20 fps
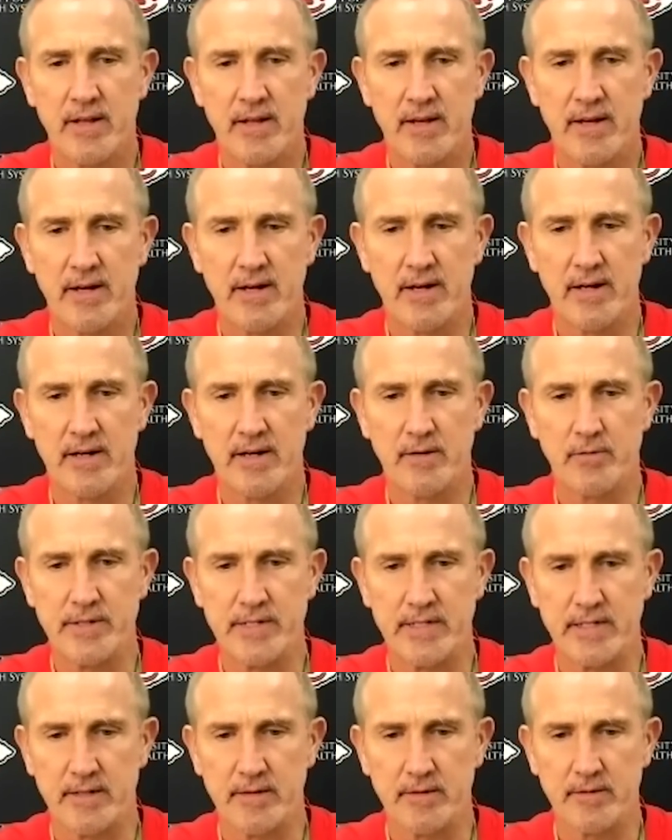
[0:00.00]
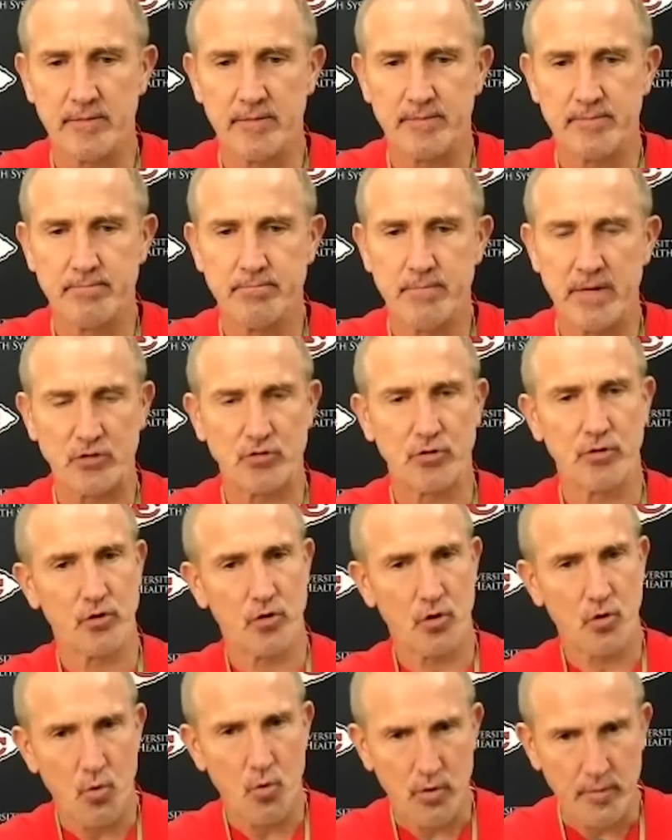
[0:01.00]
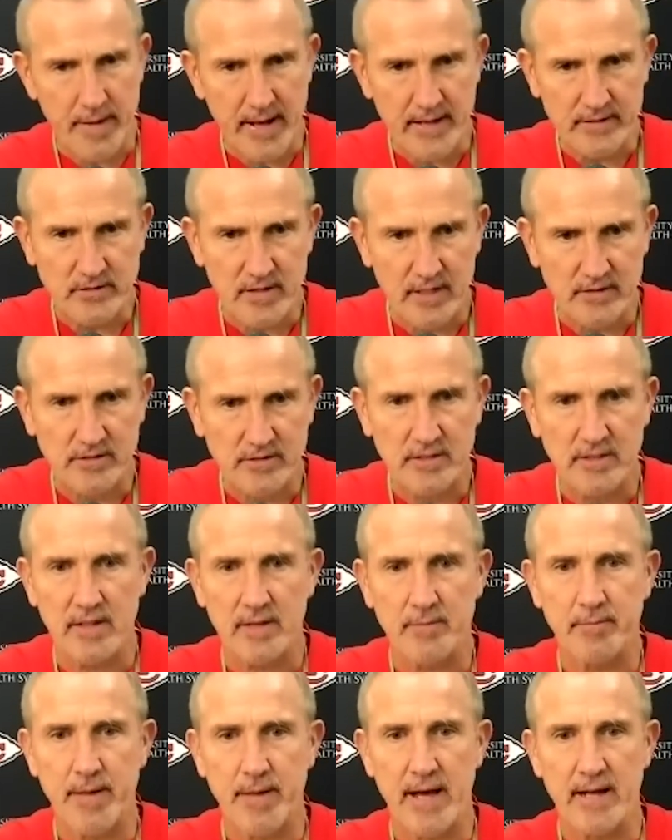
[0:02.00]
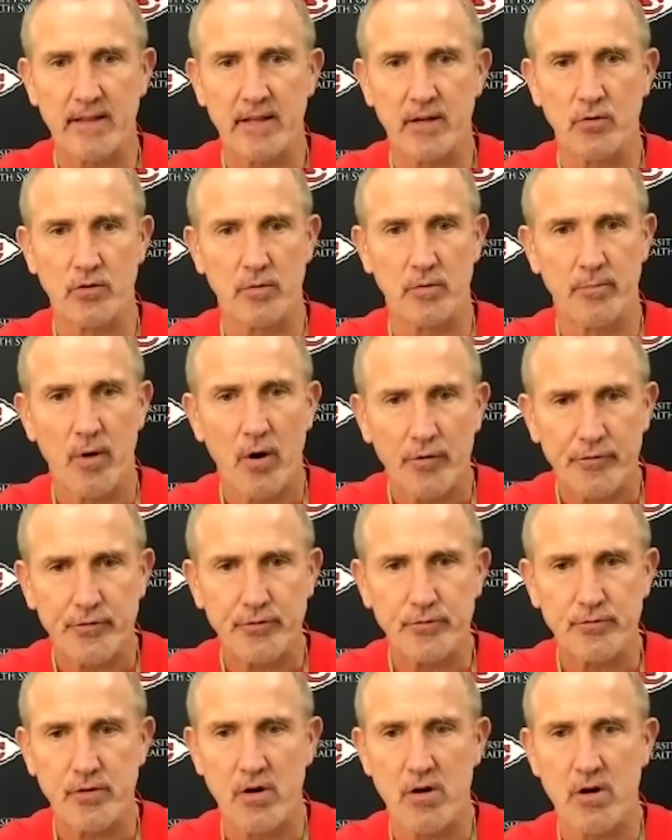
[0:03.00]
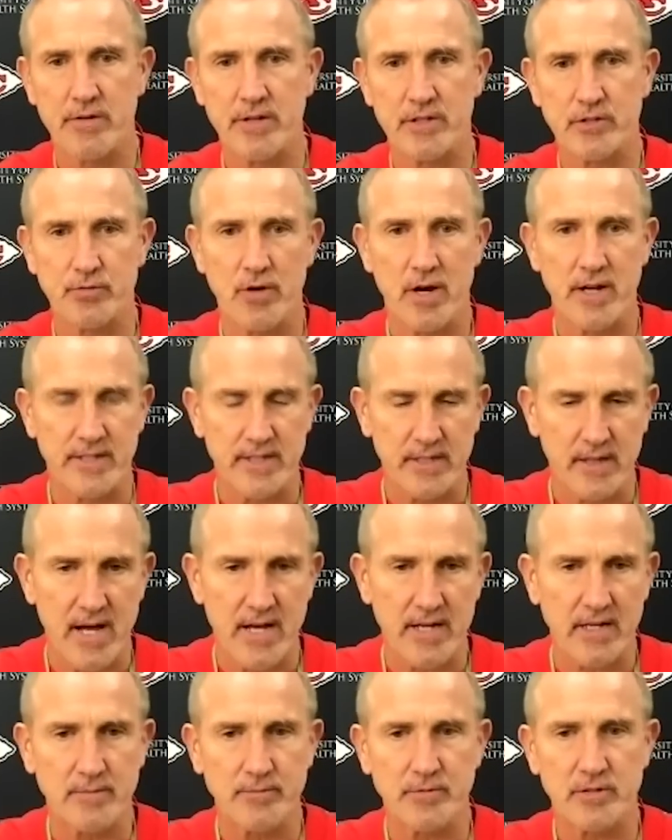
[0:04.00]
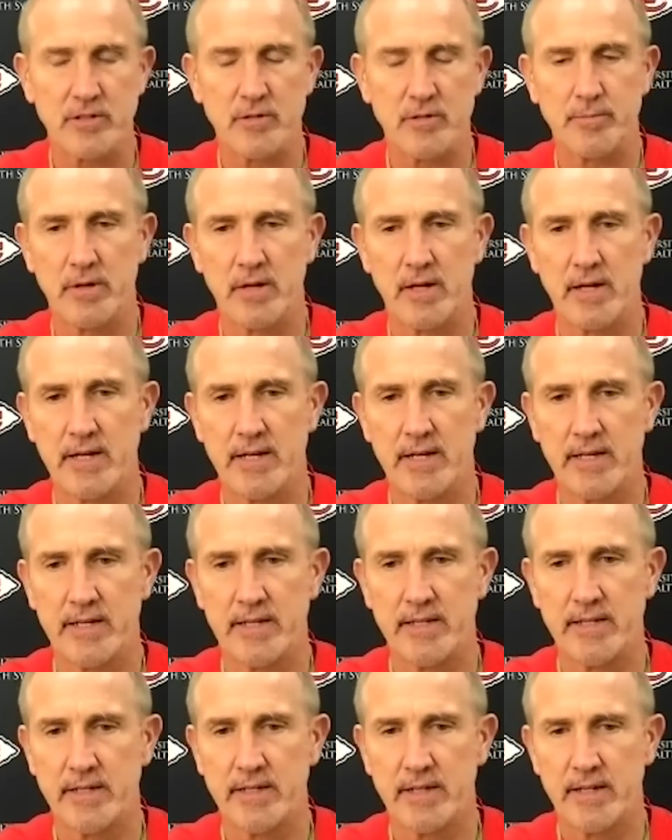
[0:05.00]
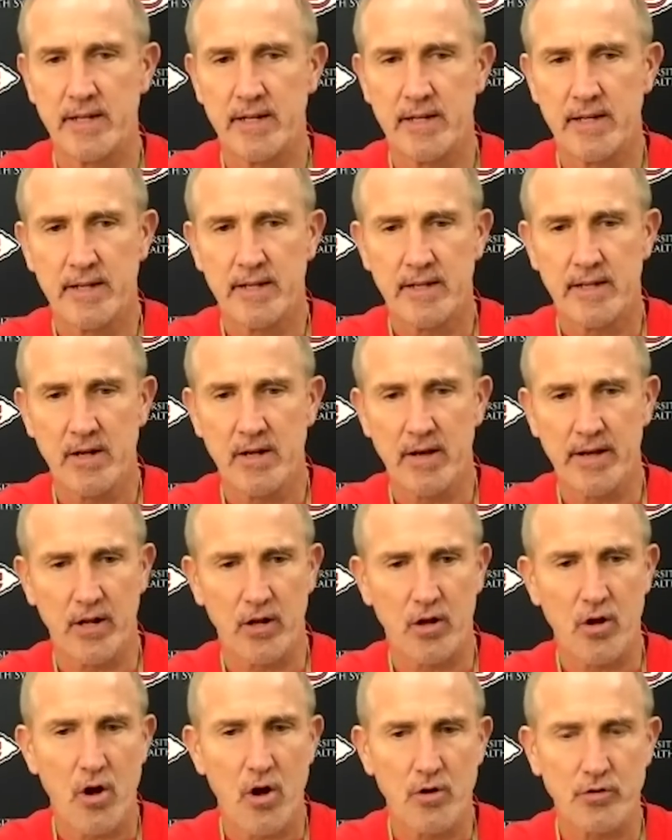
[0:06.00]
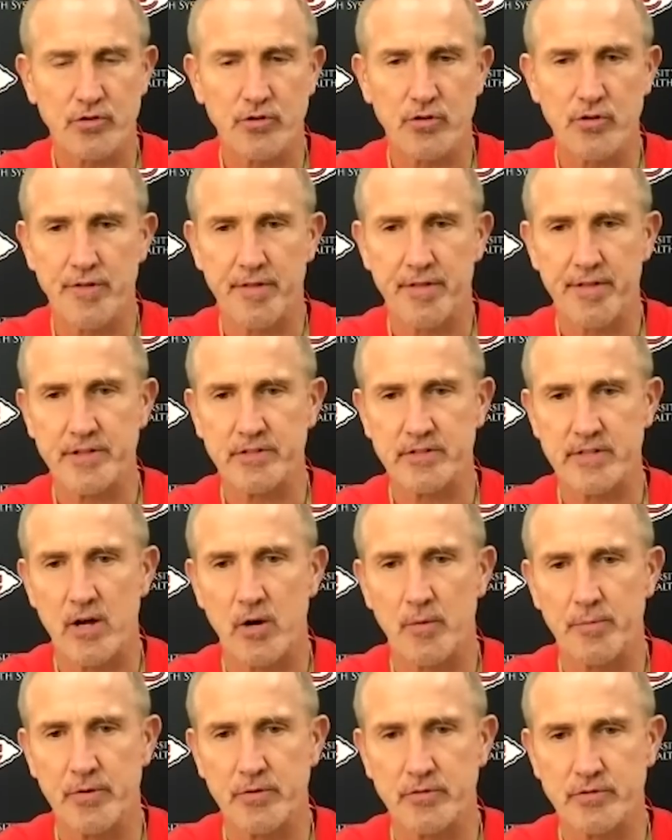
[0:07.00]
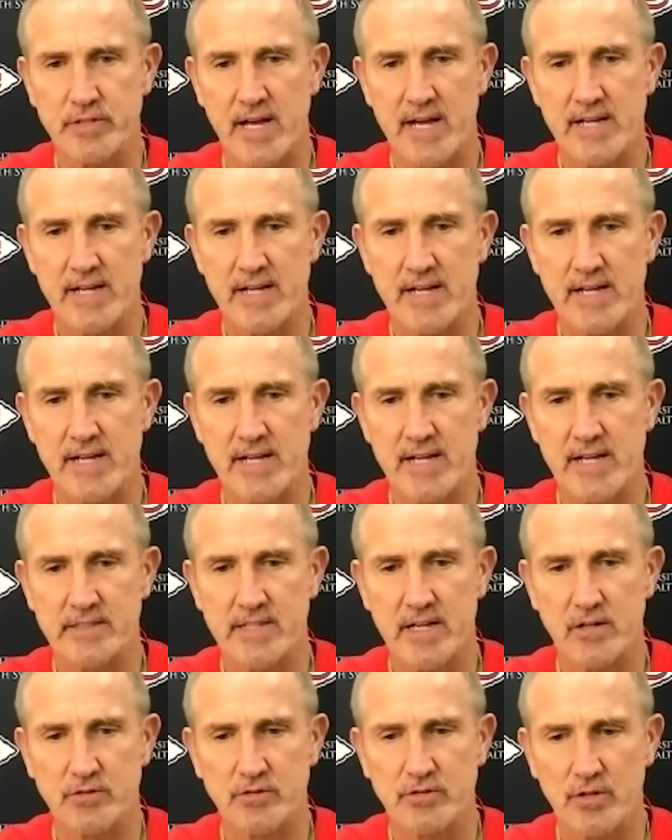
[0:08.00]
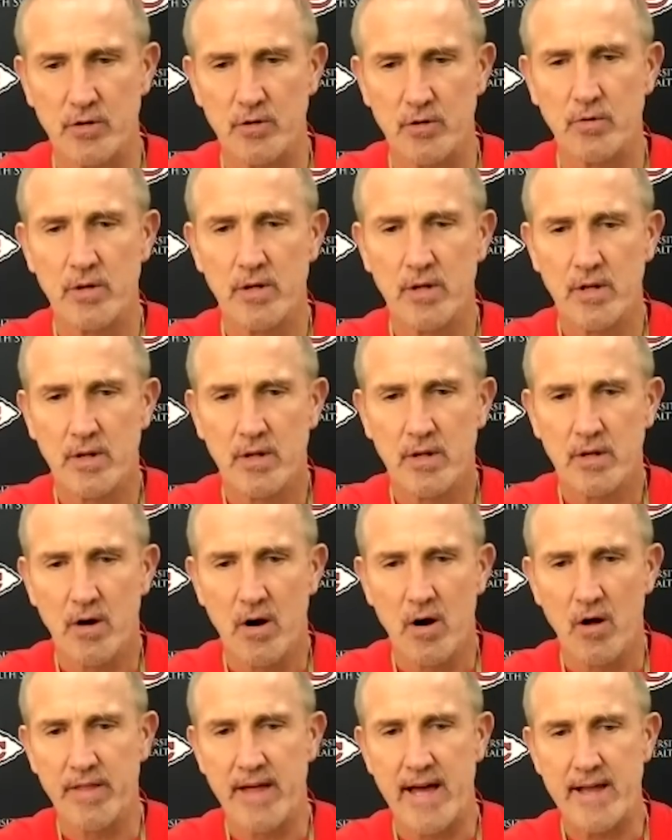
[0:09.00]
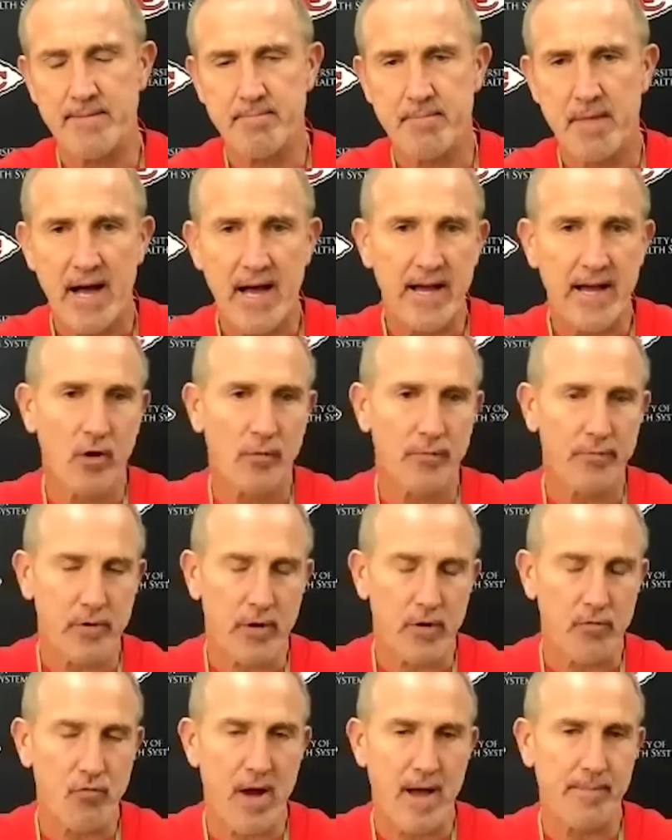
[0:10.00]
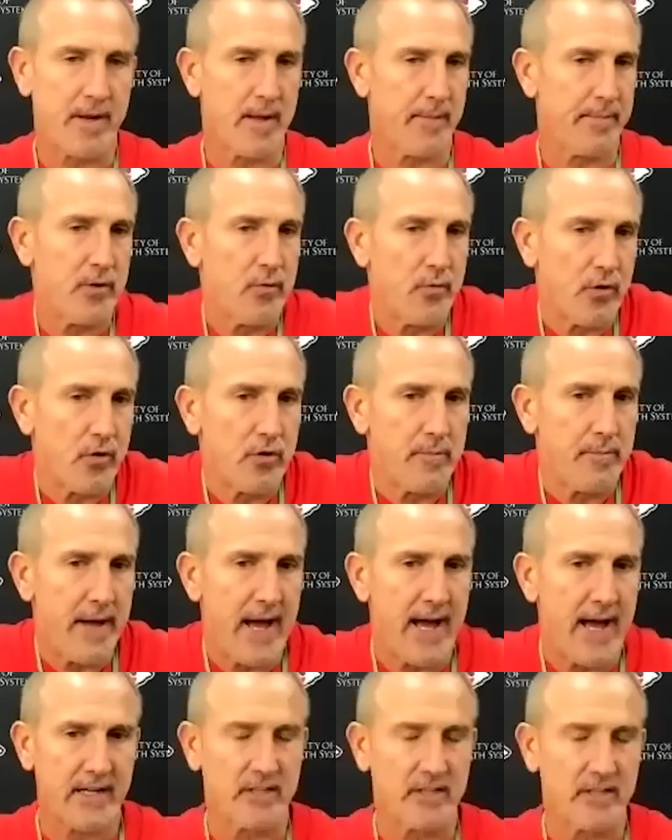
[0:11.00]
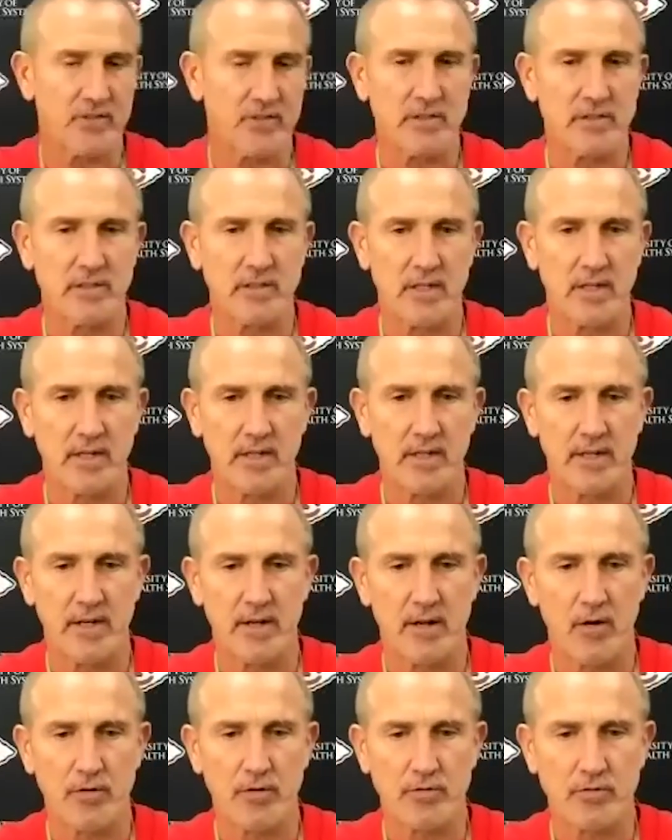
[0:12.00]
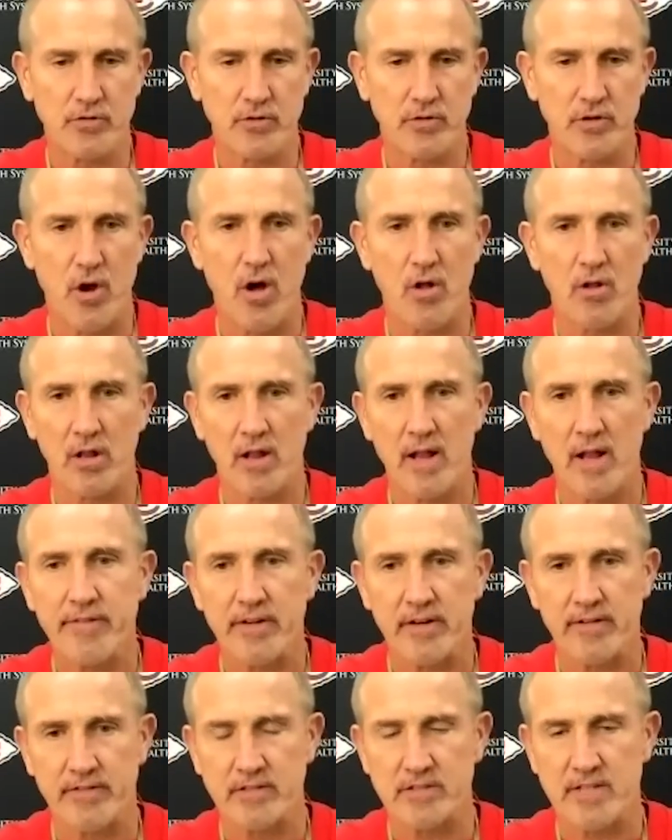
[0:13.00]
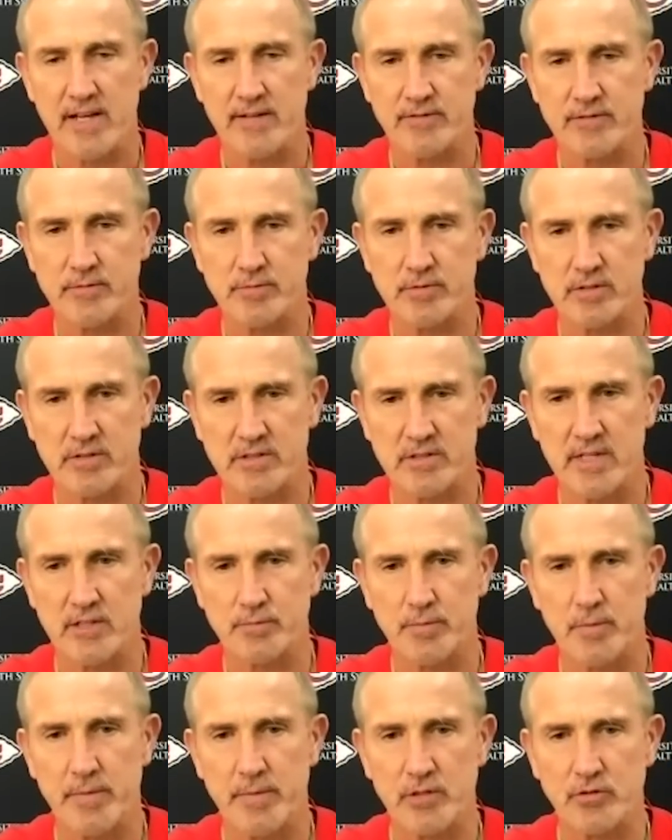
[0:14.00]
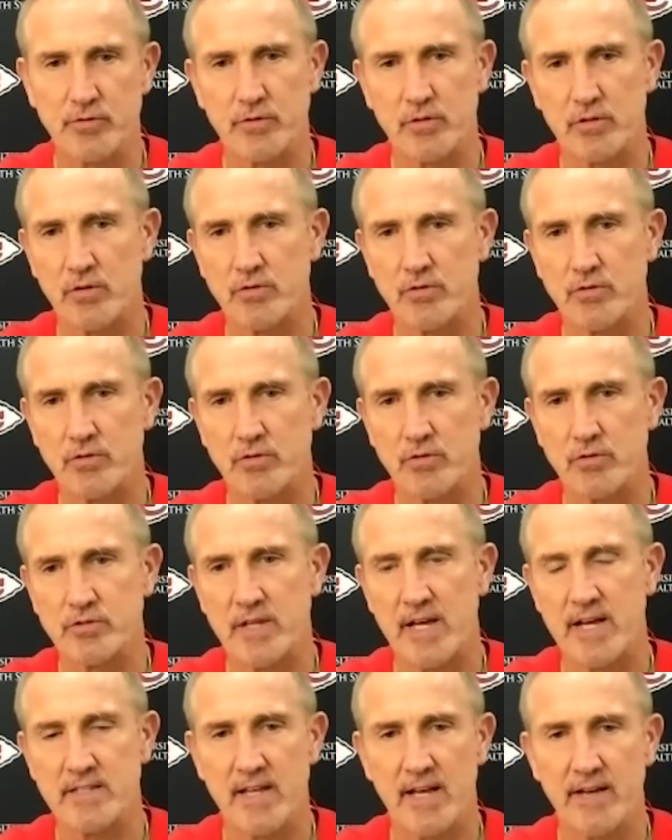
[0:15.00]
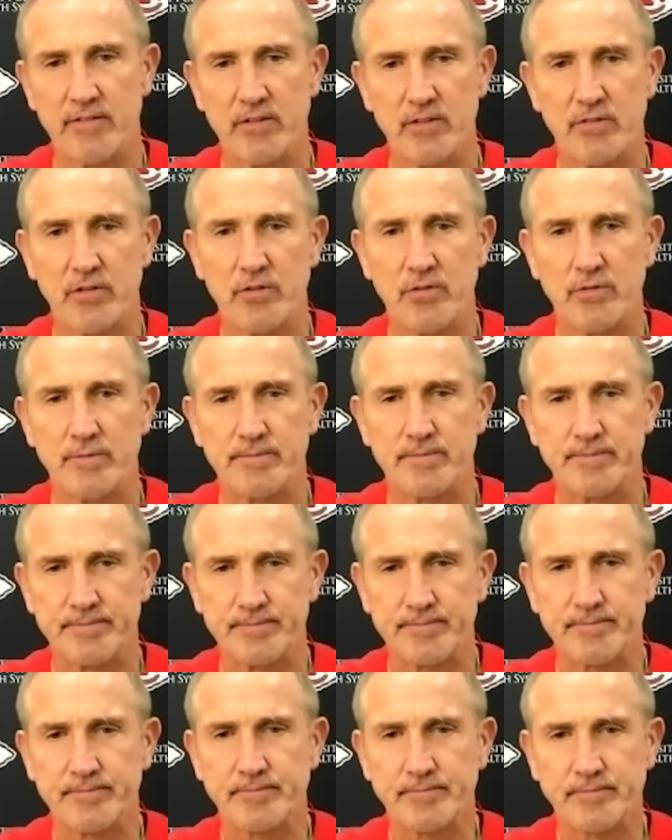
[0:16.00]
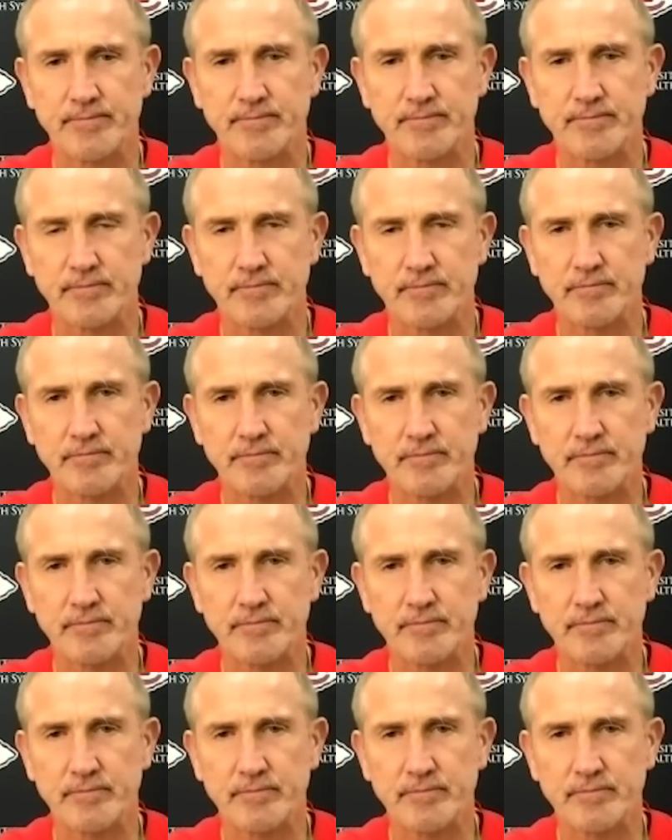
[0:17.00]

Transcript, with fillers: Uh, we need to make sure that the quarterback's not sitting back there with the ball too long. That's where our D line comes into play. And, you know, I got to call certain things to help those guys out. So, all that in mind, hopefully we can wrap it up into a good package and, and certainly all 11 of us have some success, but make sure that those guys have it too. Let's go